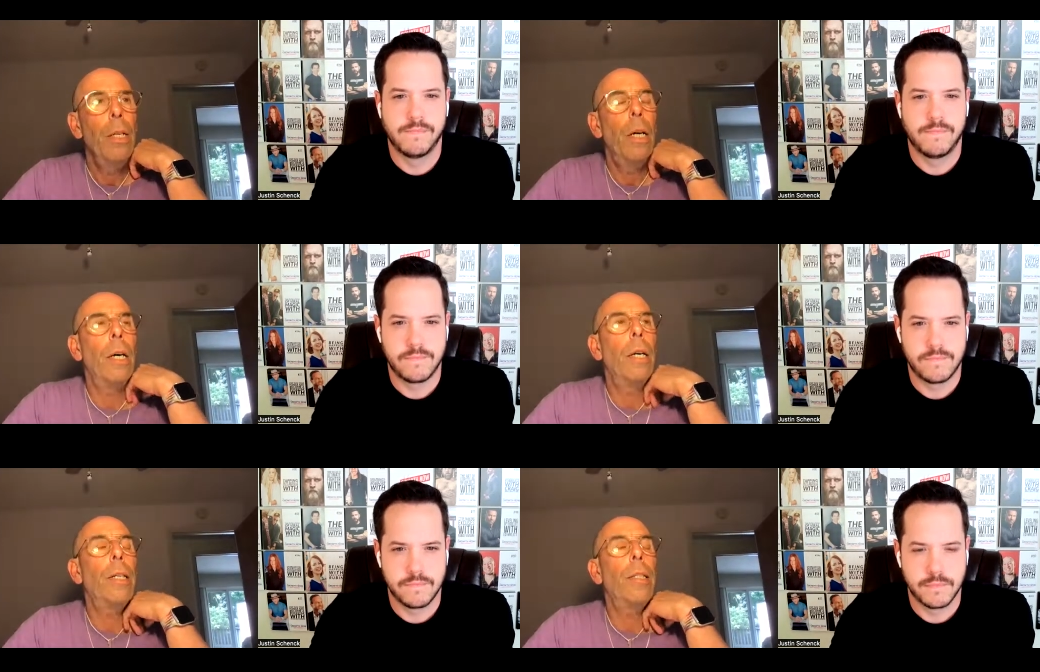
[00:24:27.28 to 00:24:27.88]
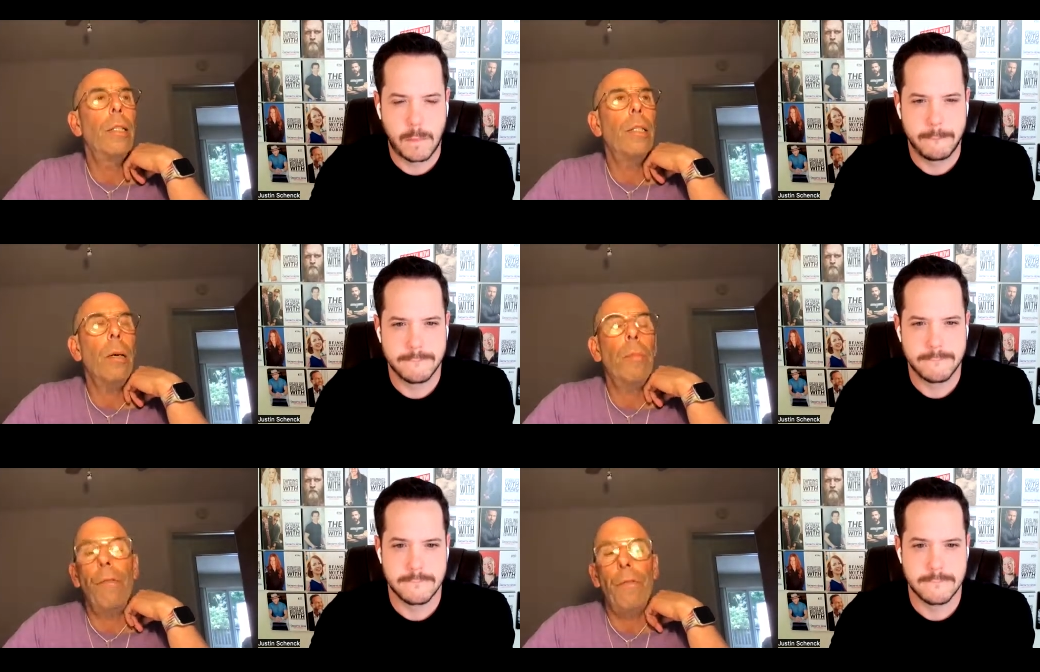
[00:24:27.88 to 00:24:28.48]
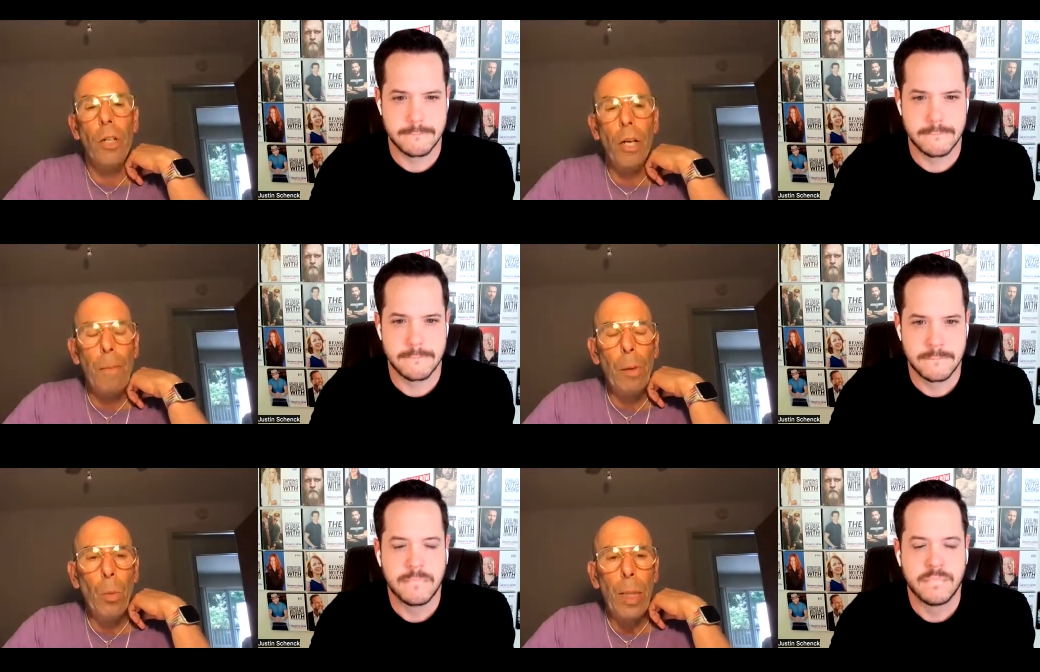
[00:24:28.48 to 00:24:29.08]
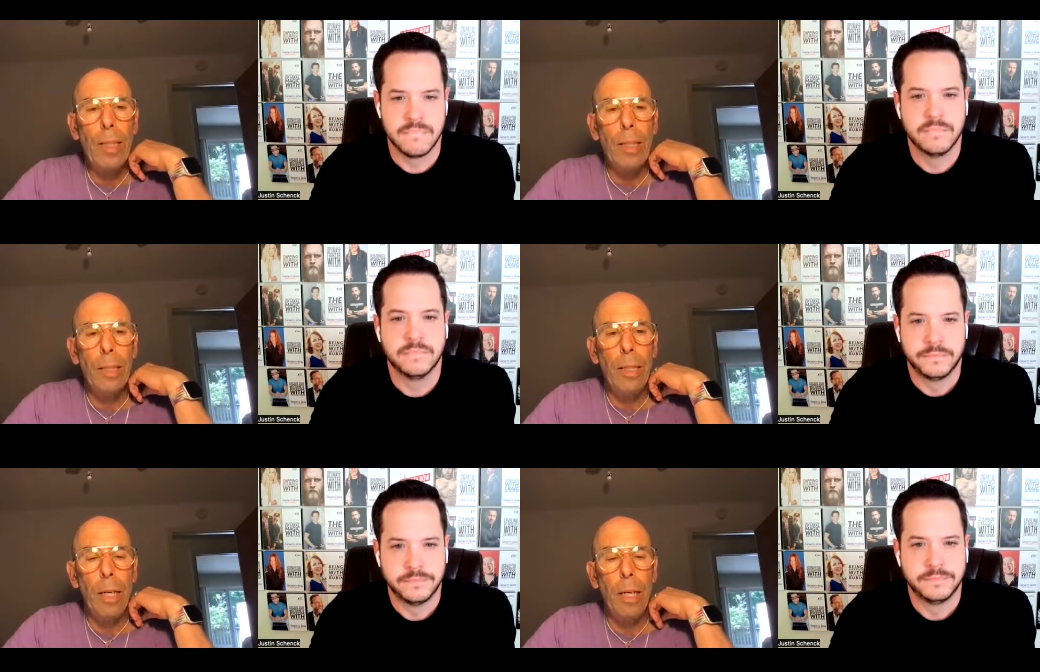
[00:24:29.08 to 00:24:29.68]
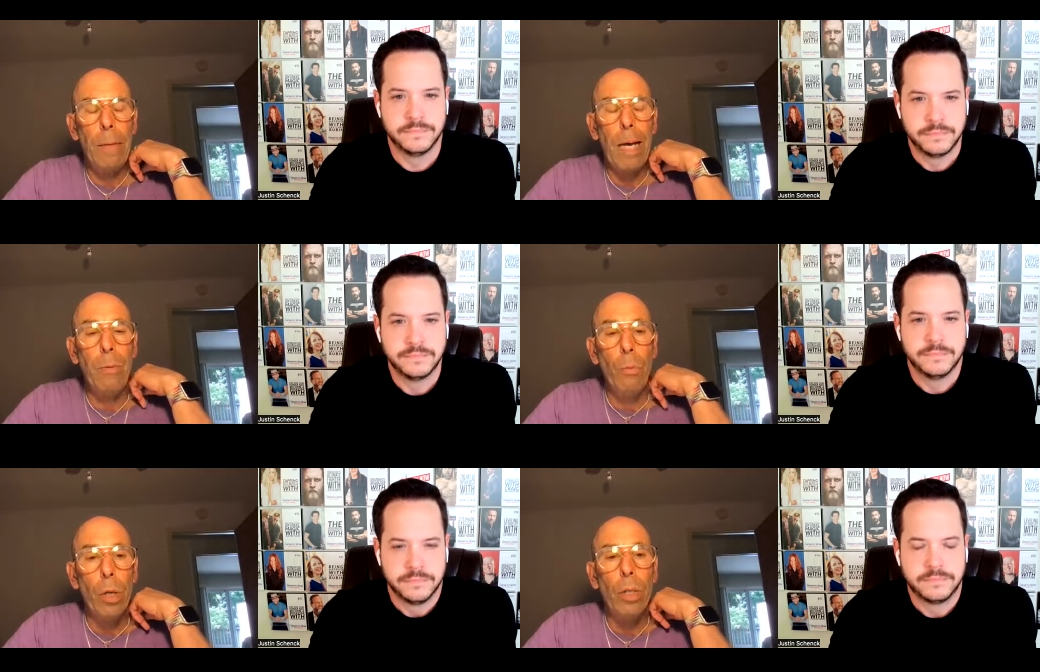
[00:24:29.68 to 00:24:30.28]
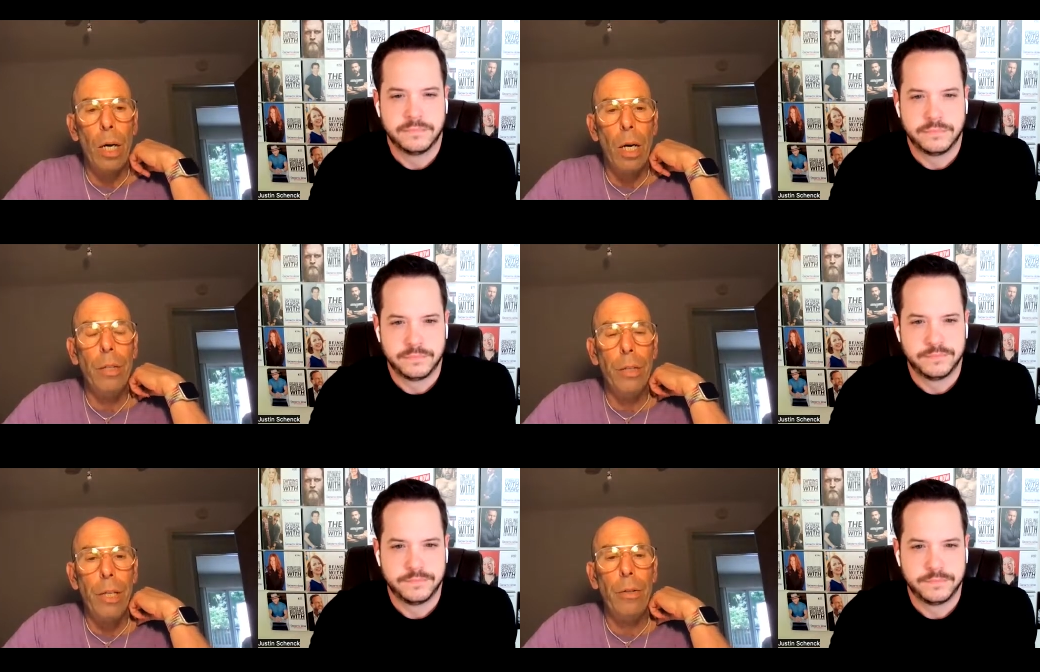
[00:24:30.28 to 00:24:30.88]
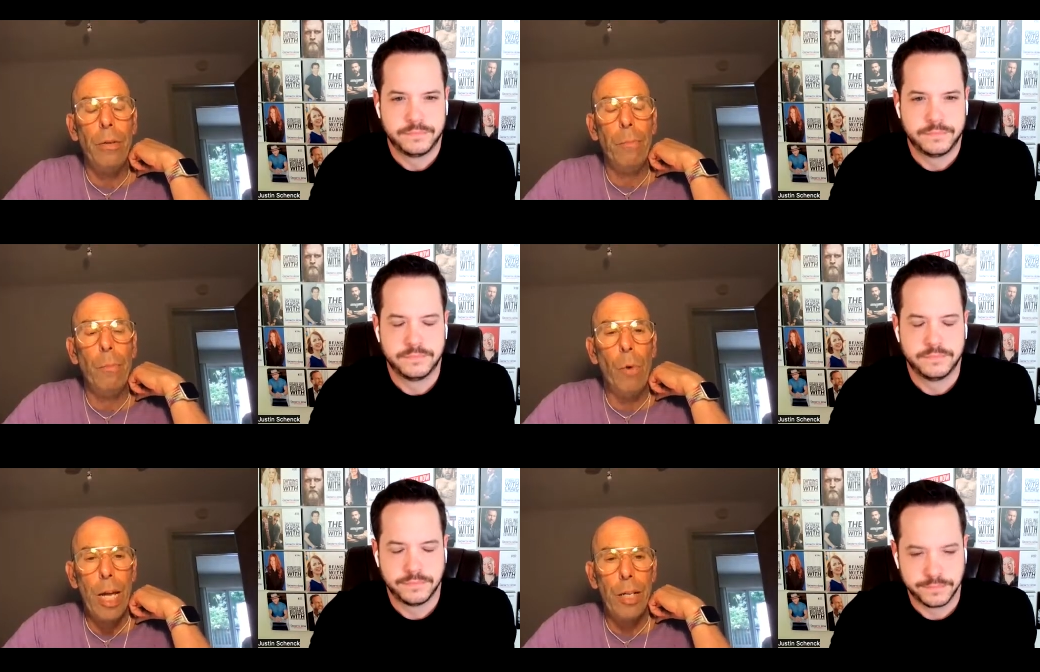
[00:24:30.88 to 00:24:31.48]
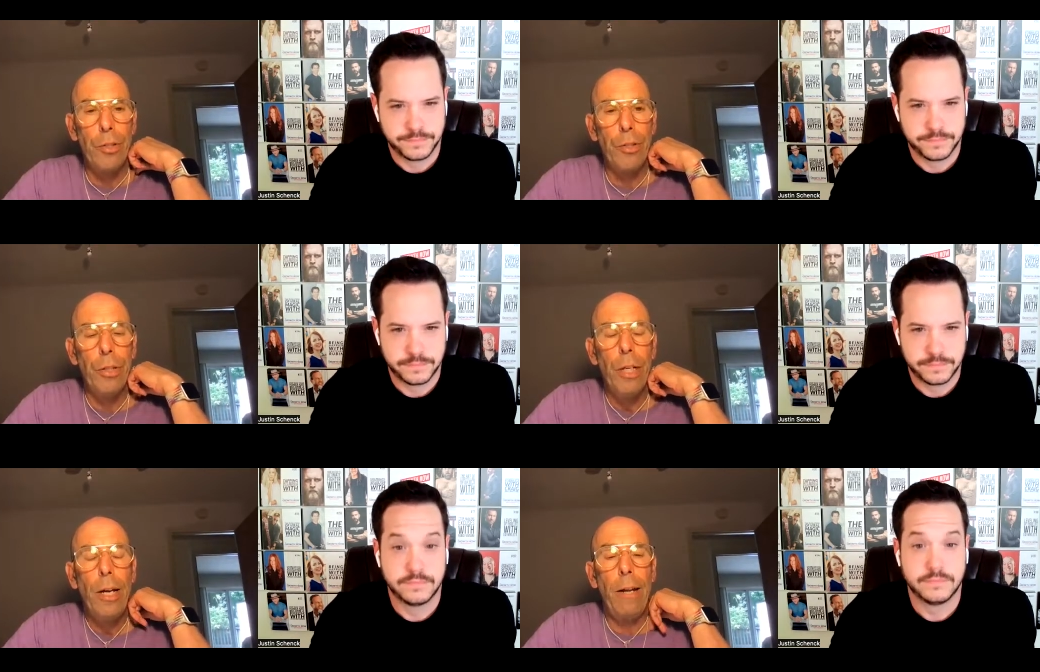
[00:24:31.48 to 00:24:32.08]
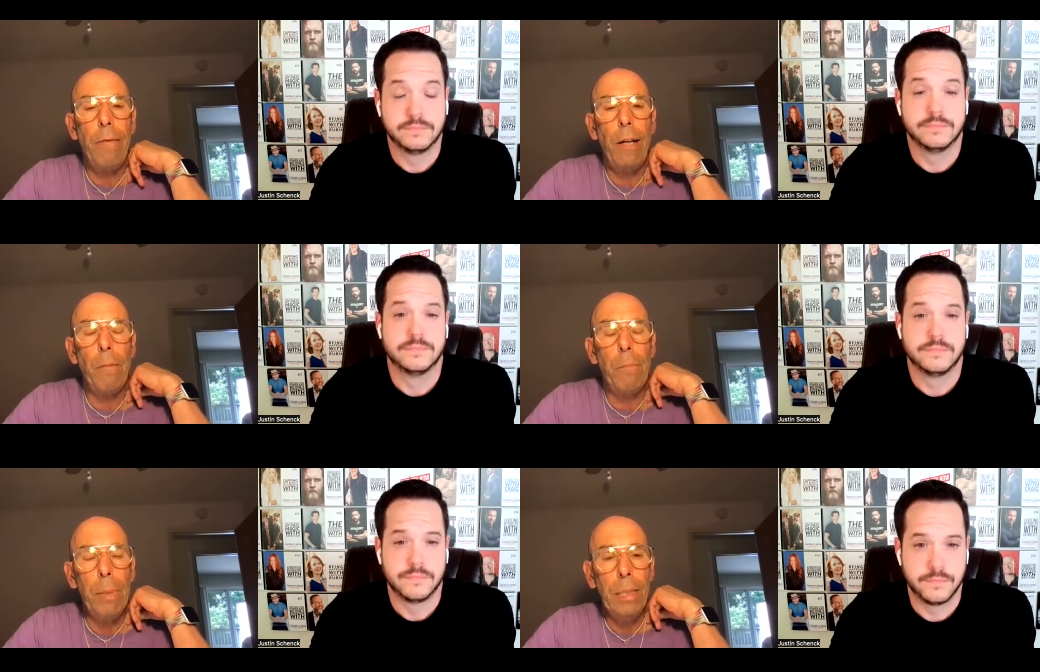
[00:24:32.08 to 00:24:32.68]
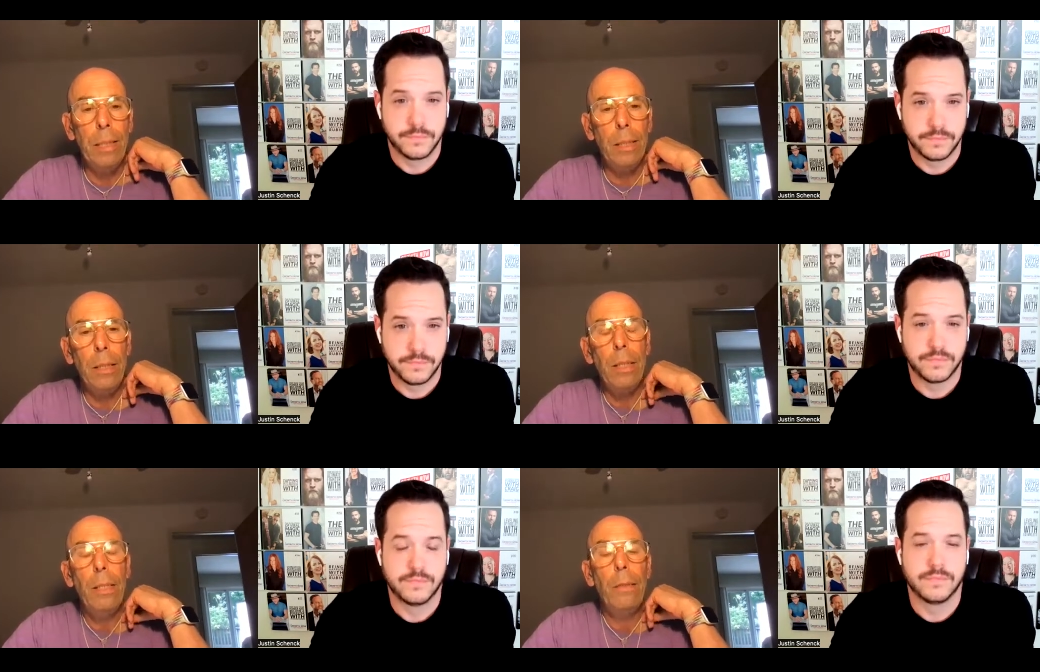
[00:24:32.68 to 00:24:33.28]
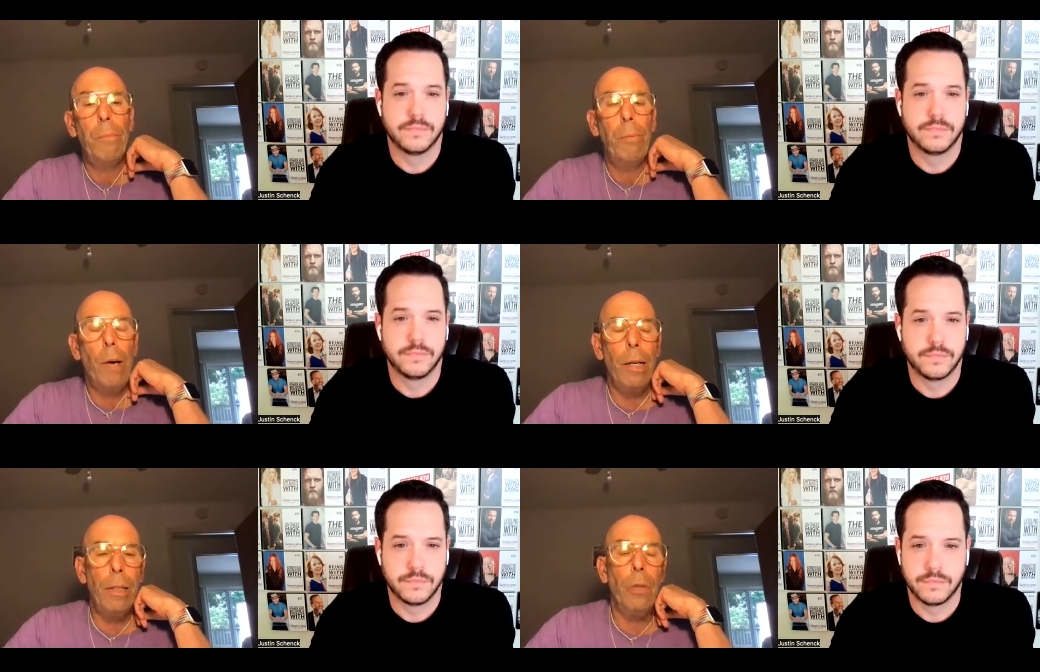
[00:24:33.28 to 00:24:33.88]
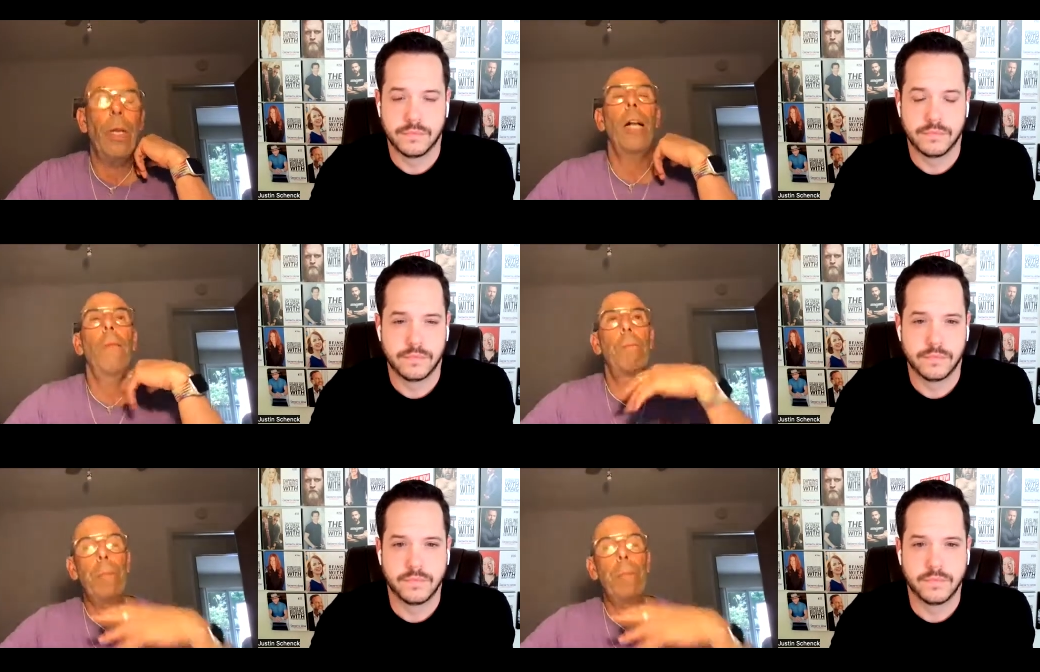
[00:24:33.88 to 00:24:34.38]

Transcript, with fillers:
Speaker 1: uh, in the summer for a couple of weeks at a time and work on their ranch and help build pro, you know, help